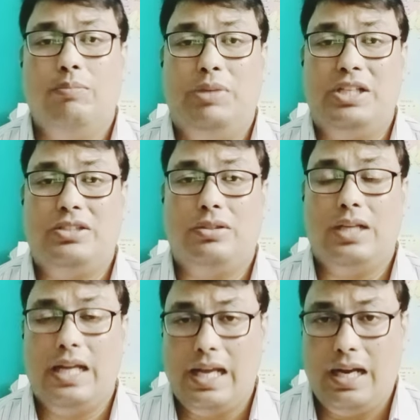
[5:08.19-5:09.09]
Based on
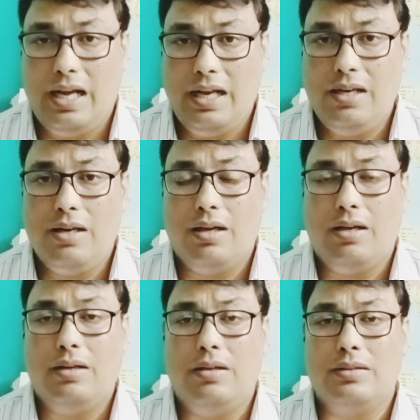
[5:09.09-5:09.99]
the airline
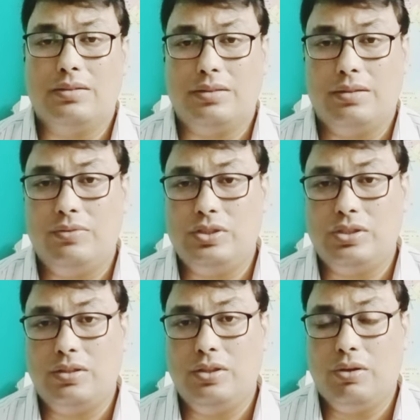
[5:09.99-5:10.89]
which
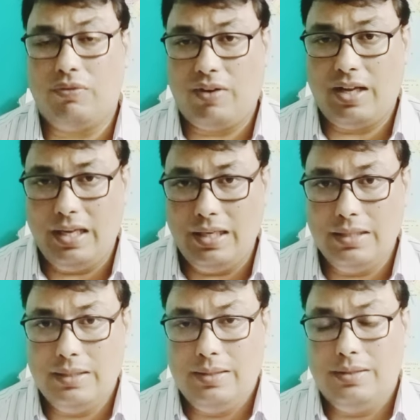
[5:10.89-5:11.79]
you're flying,
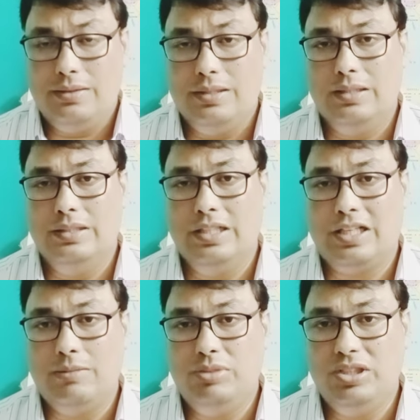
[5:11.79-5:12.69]
there
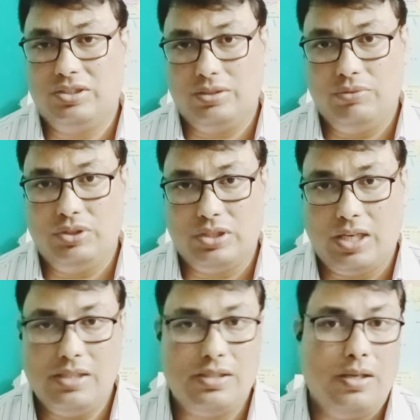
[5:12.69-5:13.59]
can be a service
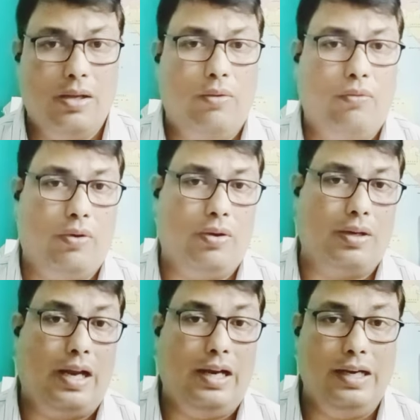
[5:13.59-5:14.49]
charge for
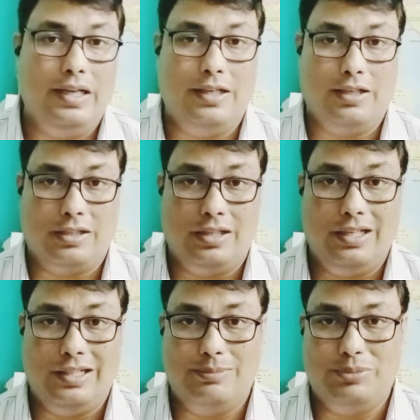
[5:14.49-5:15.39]
handling an
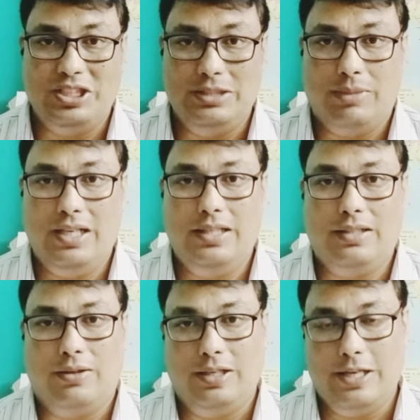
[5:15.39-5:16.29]
unaccompanied minor
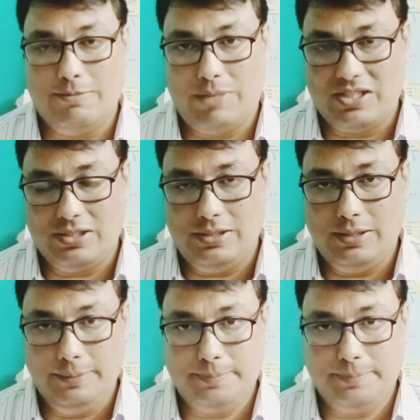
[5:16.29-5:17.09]
or a young passenger.